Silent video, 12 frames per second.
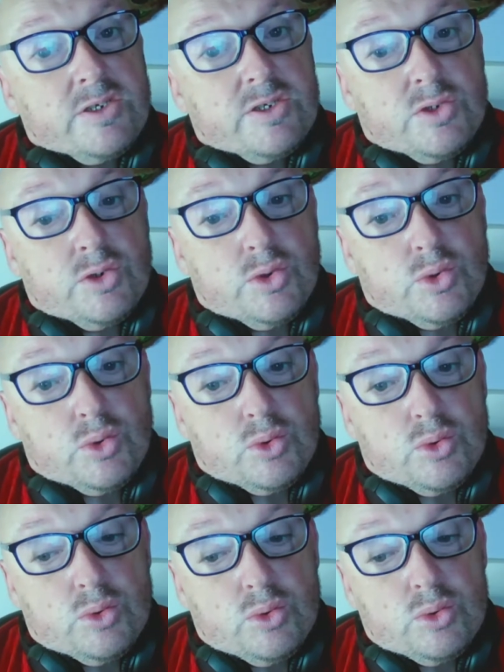
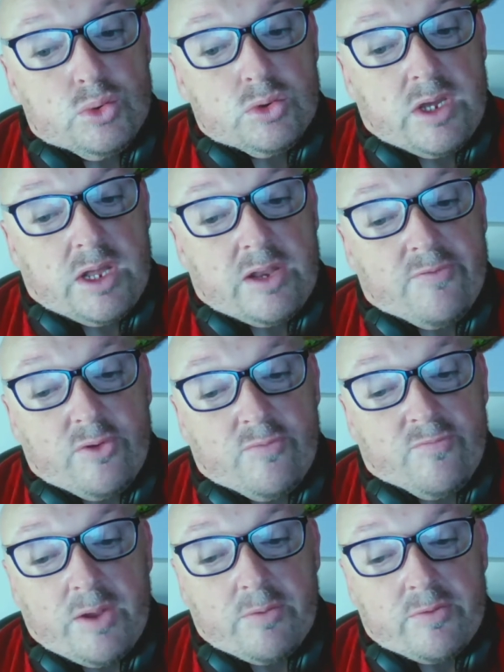to get a few
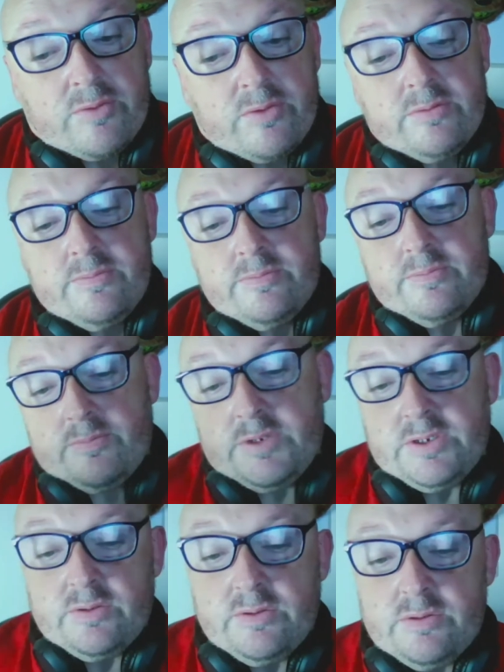videos done, which is
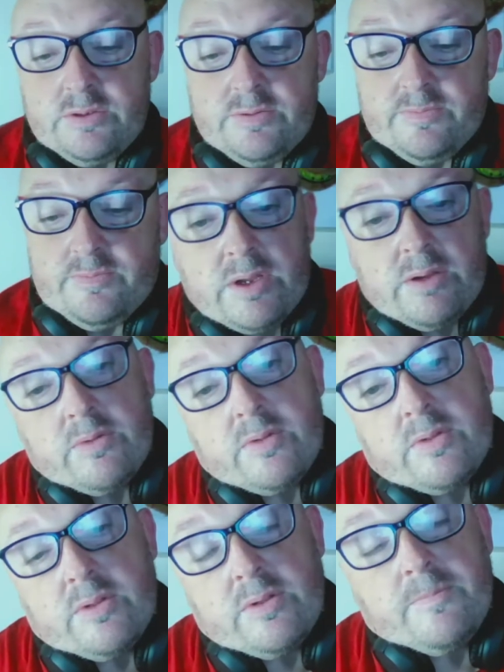good. It
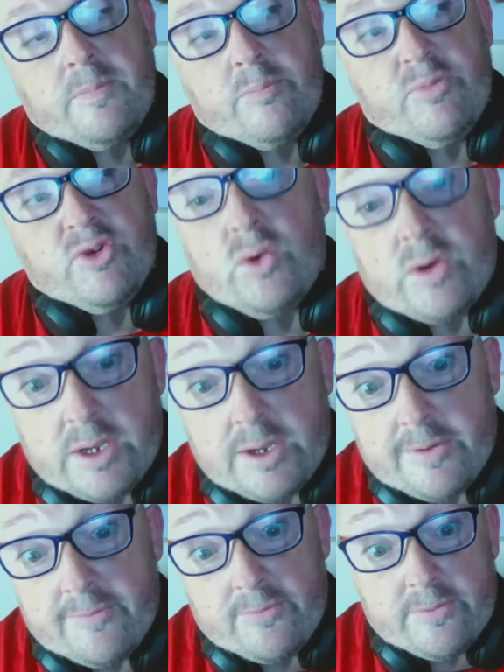was
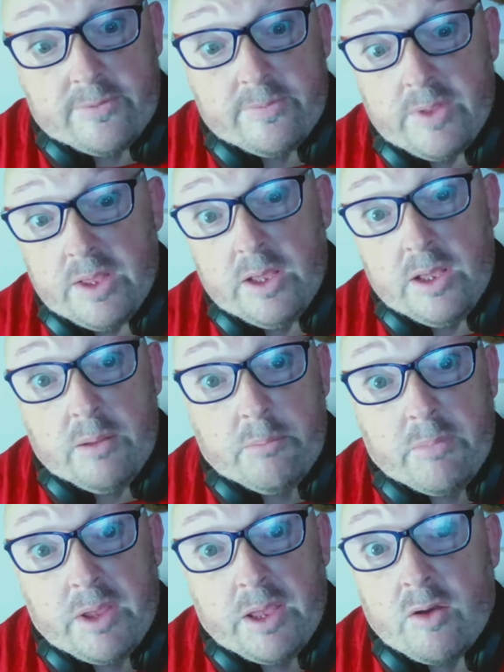productive.
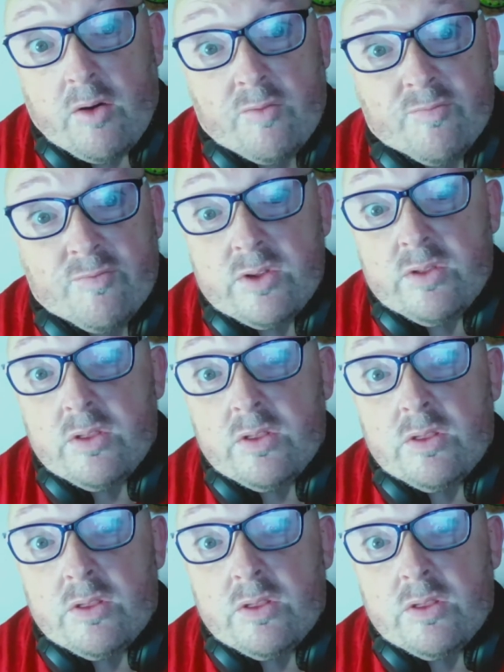My confidence